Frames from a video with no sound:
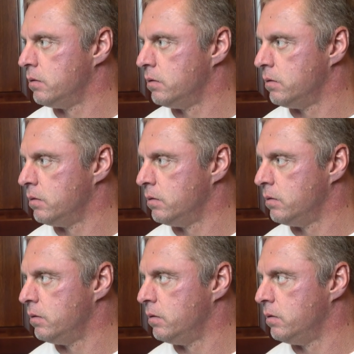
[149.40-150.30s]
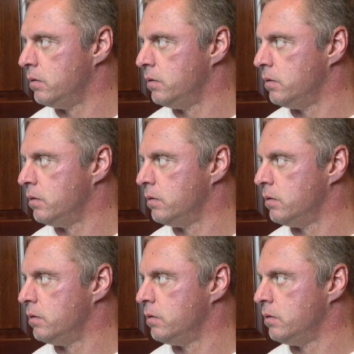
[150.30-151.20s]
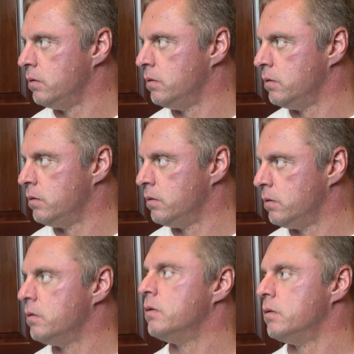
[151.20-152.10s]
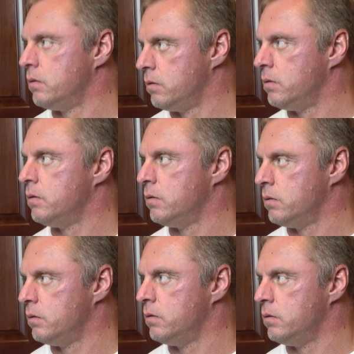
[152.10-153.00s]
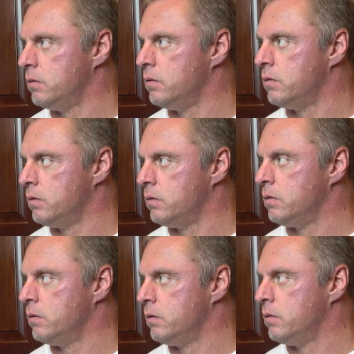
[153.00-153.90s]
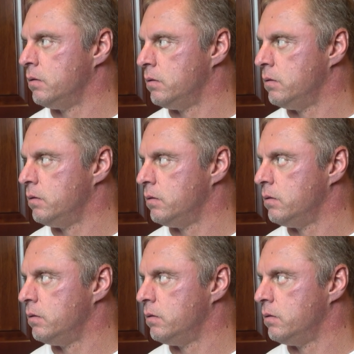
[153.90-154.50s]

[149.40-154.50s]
The person shown says nothing.